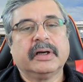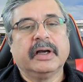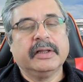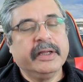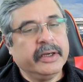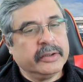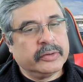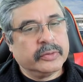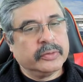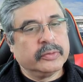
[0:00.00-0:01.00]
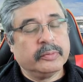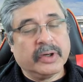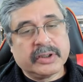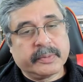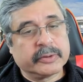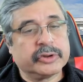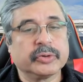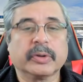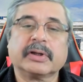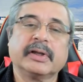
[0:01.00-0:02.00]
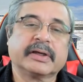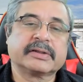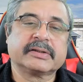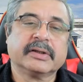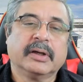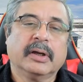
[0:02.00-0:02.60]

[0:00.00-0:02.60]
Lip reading: leading to multiple short clicks